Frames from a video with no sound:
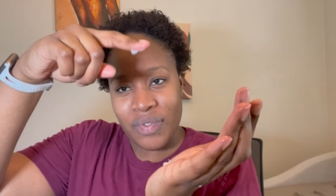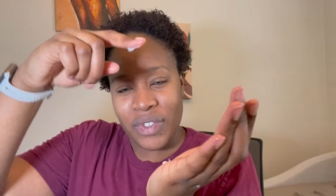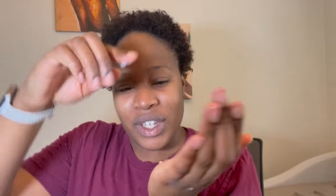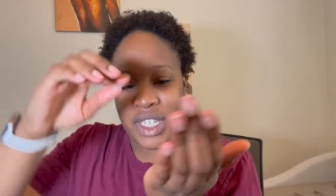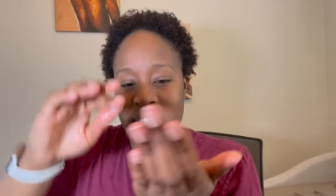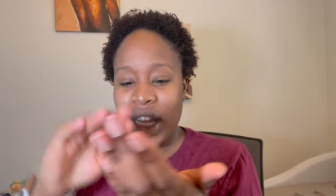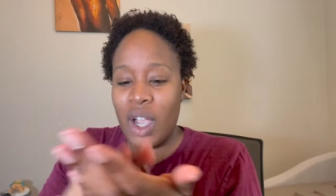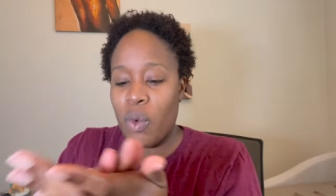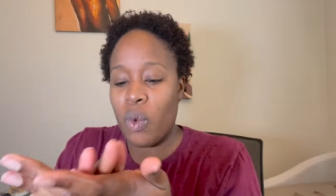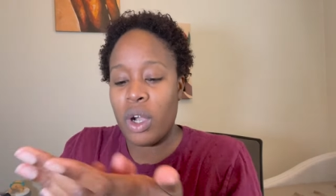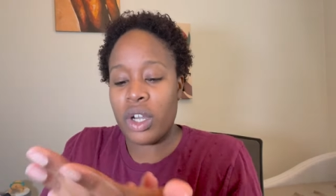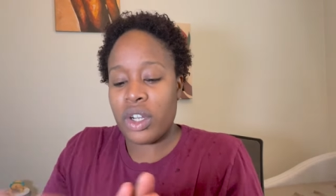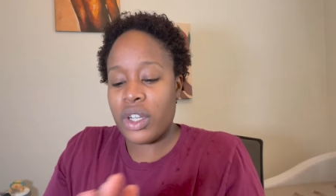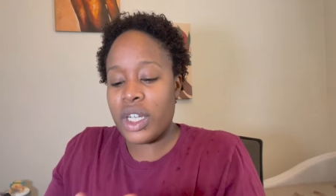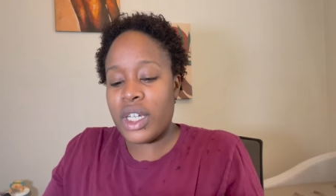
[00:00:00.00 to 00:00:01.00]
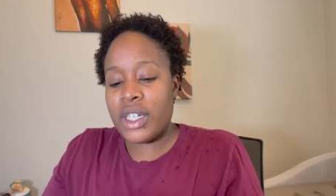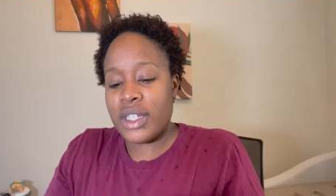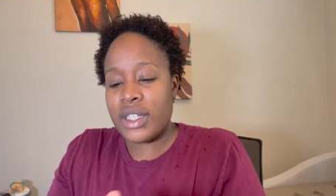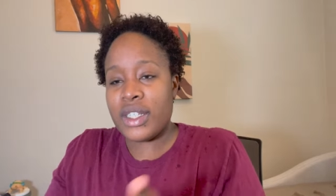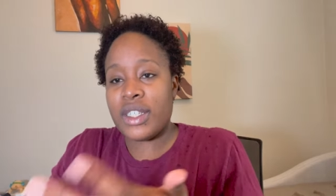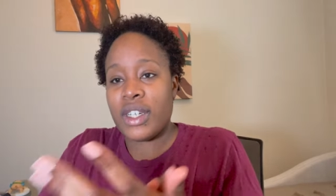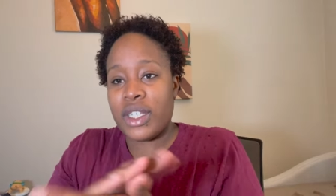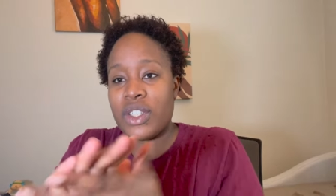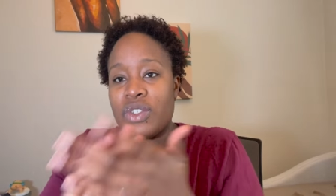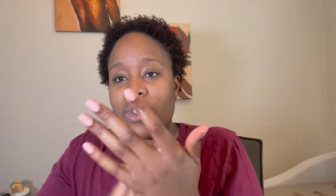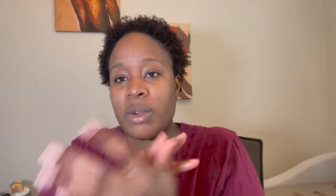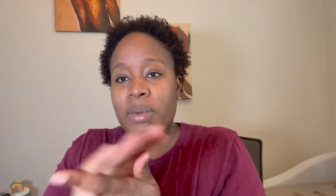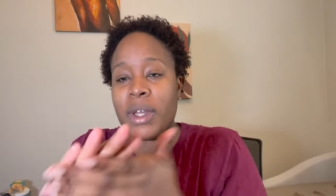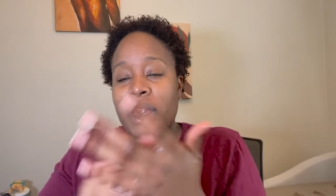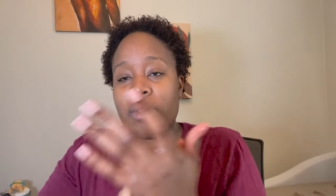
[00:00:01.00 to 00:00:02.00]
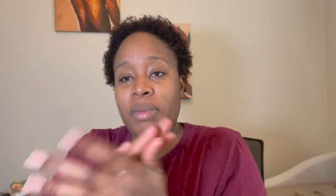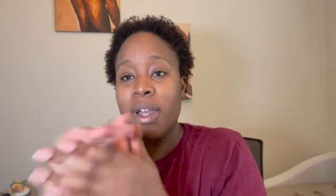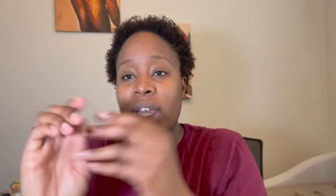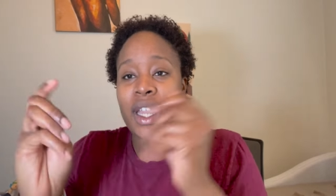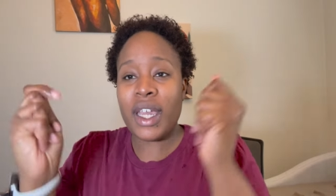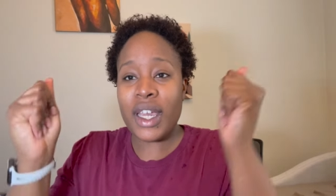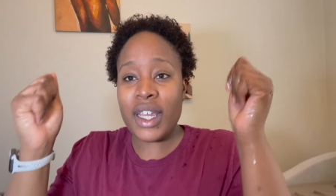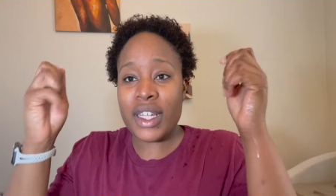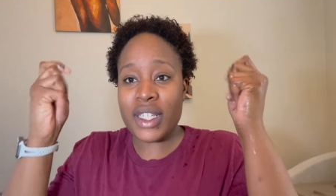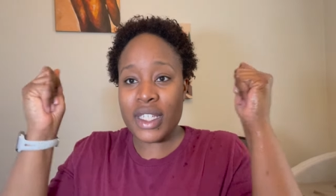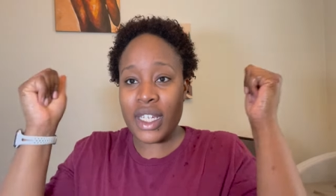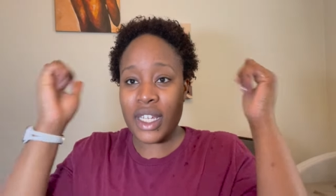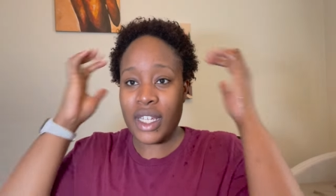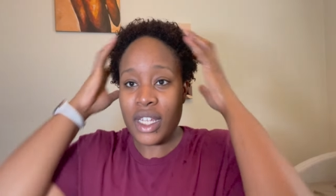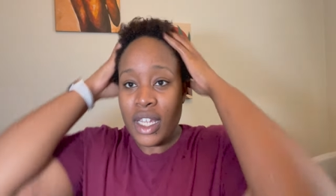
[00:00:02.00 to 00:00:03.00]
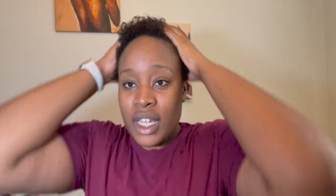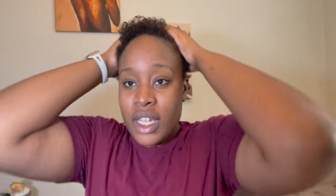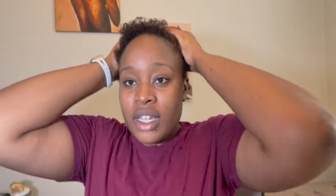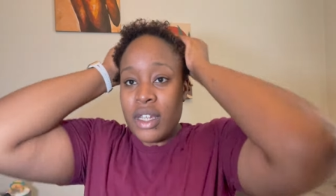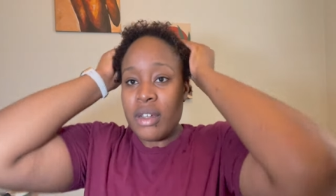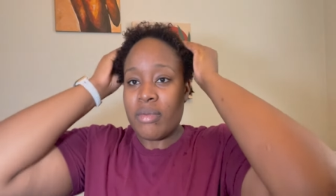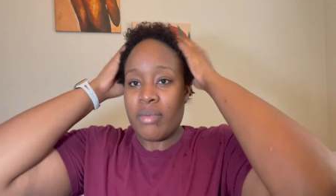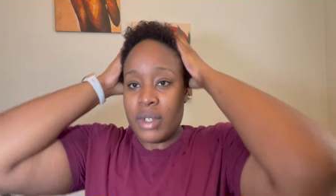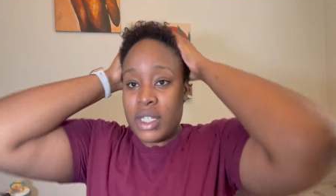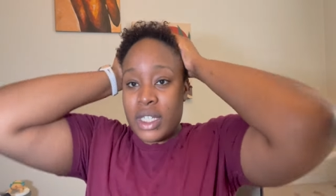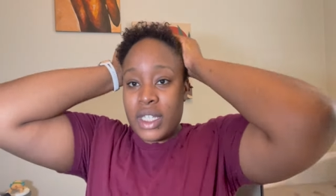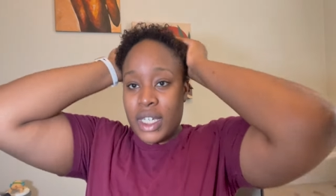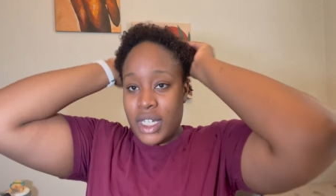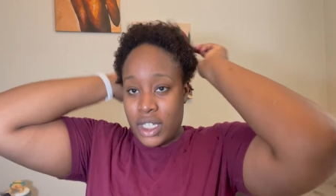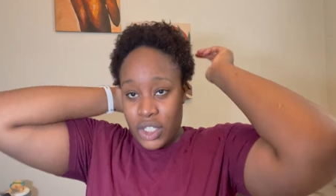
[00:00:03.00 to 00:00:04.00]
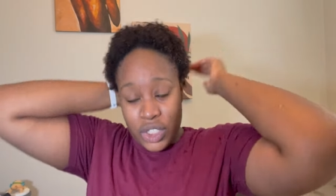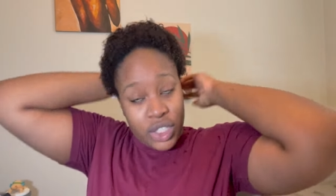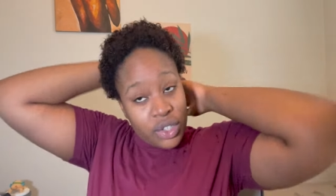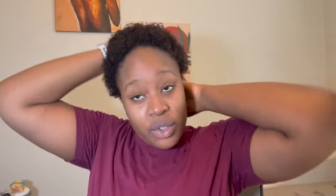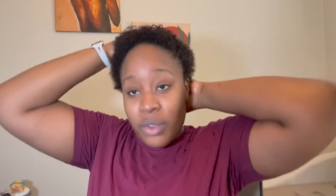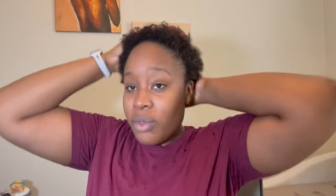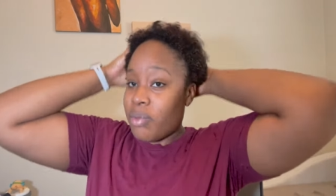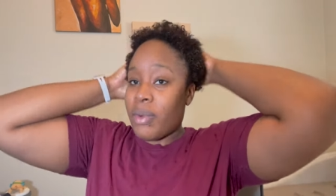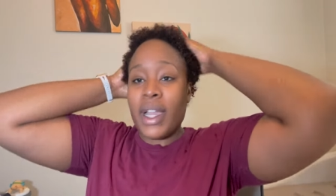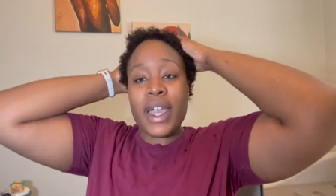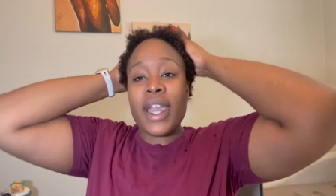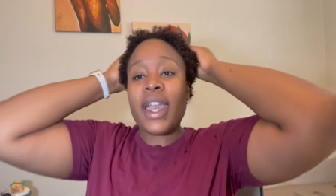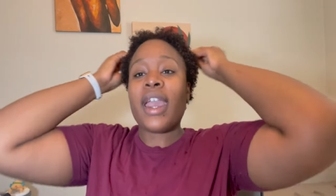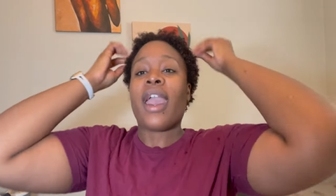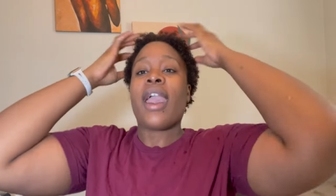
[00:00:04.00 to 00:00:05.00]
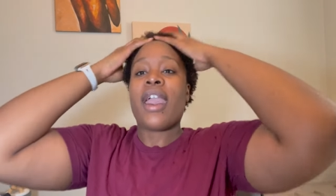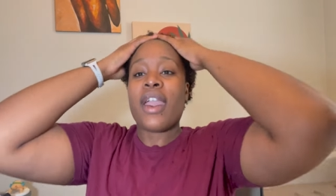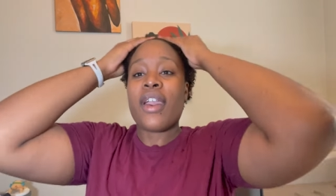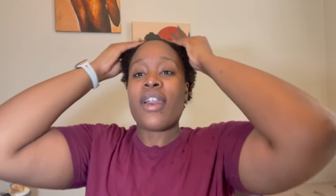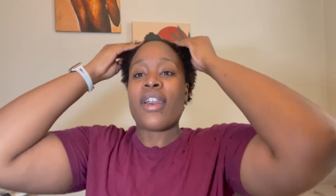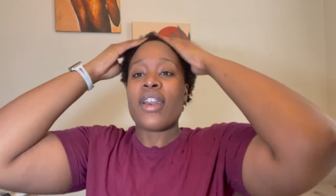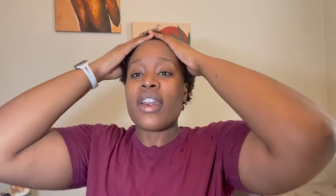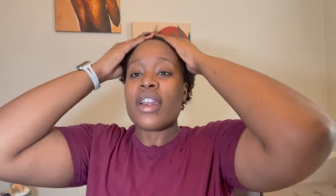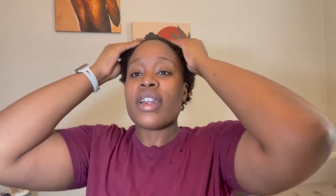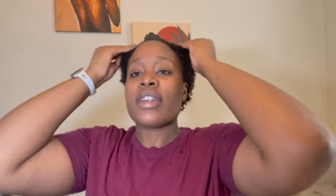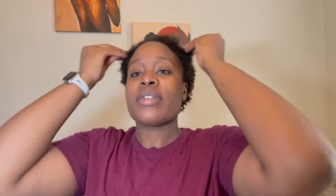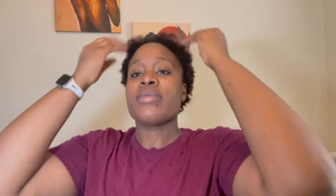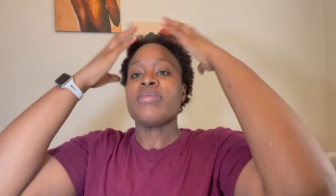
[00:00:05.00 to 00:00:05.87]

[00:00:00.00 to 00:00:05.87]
it's not watery. So I just rub that in my hands and massage it through my hair.